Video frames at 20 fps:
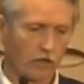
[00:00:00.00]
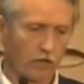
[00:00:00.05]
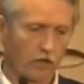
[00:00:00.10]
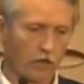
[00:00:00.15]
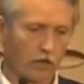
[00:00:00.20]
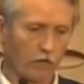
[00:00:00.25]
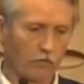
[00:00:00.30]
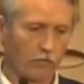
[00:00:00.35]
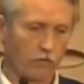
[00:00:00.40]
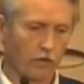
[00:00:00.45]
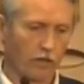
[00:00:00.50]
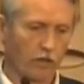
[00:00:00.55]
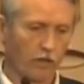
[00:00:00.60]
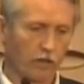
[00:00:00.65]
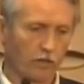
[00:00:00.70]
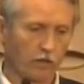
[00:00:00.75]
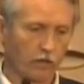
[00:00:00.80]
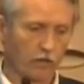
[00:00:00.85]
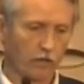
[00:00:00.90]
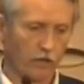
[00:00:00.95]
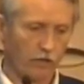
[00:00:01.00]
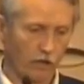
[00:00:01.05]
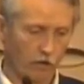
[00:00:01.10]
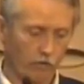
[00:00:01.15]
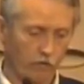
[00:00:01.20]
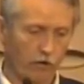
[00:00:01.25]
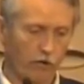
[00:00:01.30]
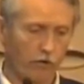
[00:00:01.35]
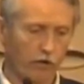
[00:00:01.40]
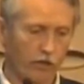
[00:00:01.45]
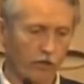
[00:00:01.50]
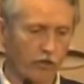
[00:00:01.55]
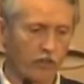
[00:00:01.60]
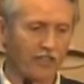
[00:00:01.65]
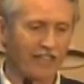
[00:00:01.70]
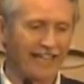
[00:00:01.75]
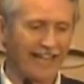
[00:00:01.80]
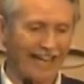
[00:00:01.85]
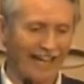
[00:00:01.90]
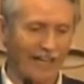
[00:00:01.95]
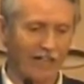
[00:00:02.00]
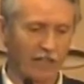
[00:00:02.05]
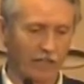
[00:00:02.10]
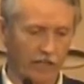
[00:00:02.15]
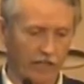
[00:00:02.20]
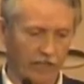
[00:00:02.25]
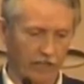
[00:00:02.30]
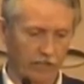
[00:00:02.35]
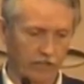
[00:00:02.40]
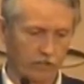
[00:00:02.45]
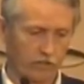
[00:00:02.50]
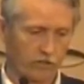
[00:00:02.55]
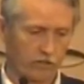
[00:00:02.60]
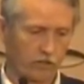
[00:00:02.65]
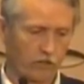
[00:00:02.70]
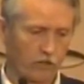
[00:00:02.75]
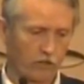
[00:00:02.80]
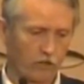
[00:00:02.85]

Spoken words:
are very good candidates